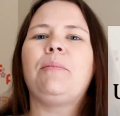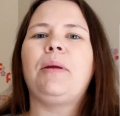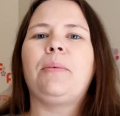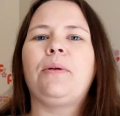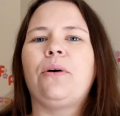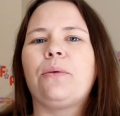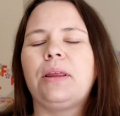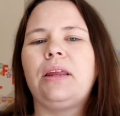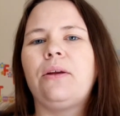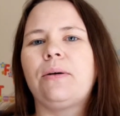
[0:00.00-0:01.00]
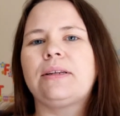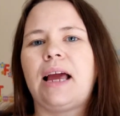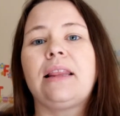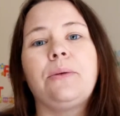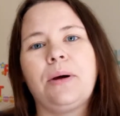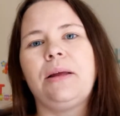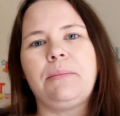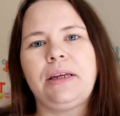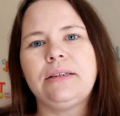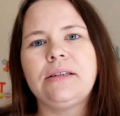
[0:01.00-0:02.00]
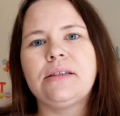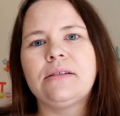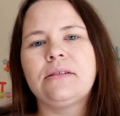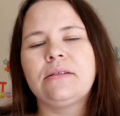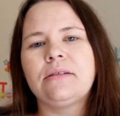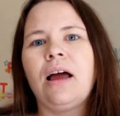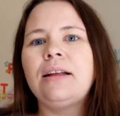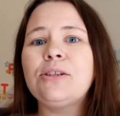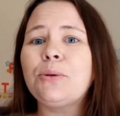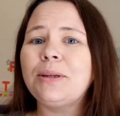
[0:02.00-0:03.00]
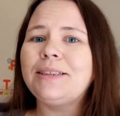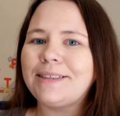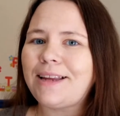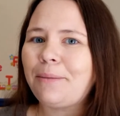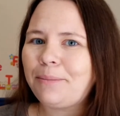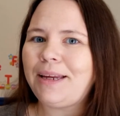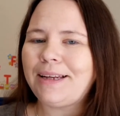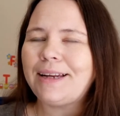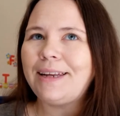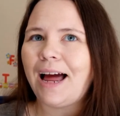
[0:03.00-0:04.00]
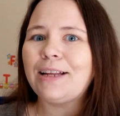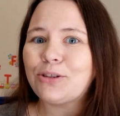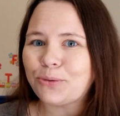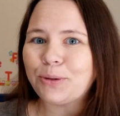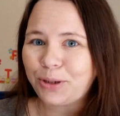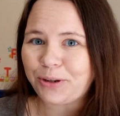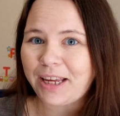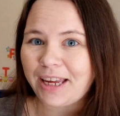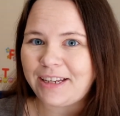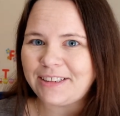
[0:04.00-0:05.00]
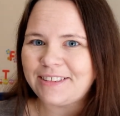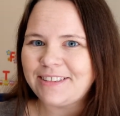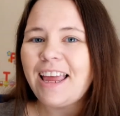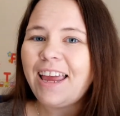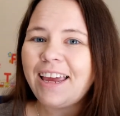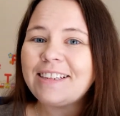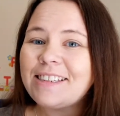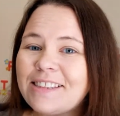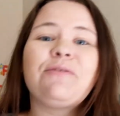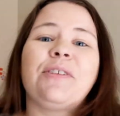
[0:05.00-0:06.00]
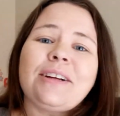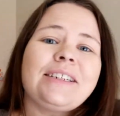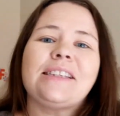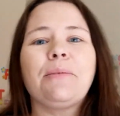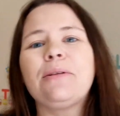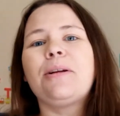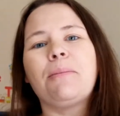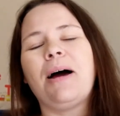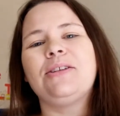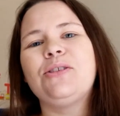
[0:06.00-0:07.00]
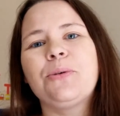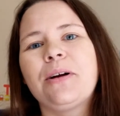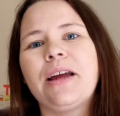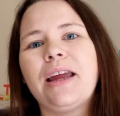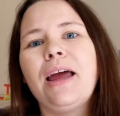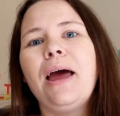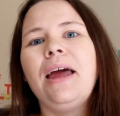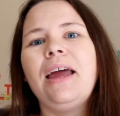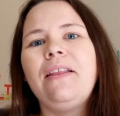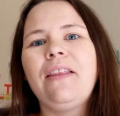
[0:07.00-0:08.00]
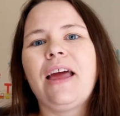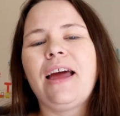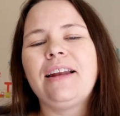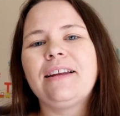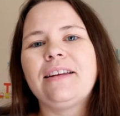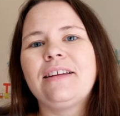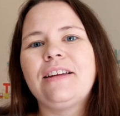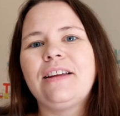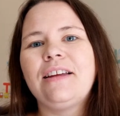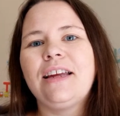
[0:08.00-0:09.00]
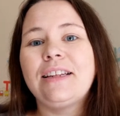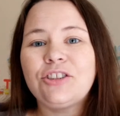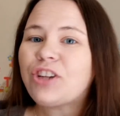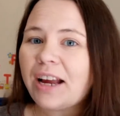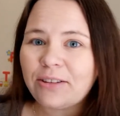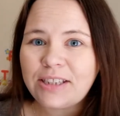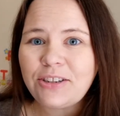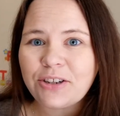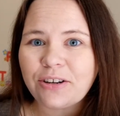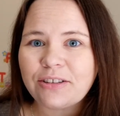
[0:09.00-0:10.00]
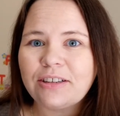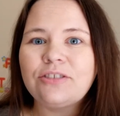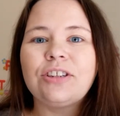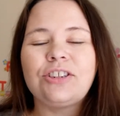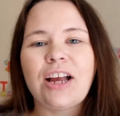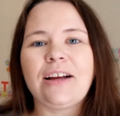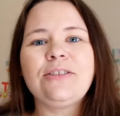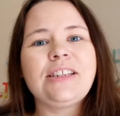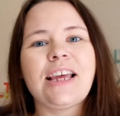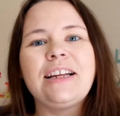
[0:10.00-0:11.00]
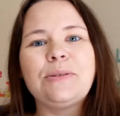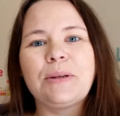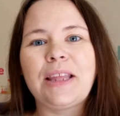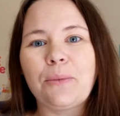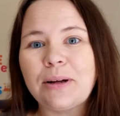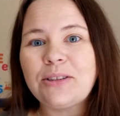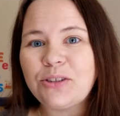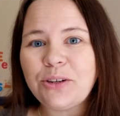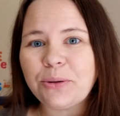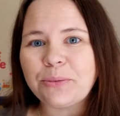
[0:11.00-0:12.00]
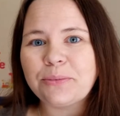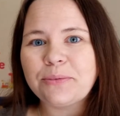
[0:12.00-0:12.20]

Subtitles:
people don't really know exactly what it means. Unschooling does not mean not schooling your kid. It is very similar to Montessori in that it is child-centered. The child decides what they want to do.